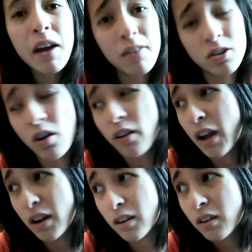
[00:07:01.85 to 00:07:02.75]
ever saw
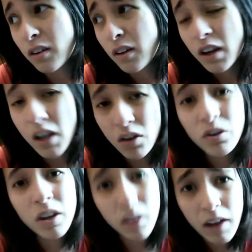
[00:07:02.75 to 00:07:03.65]
that in
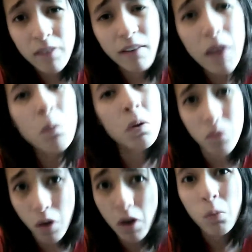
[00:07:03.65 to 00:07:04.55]
real life, I
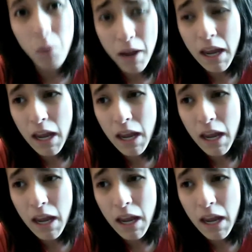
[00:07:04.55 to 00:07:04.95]
would run away.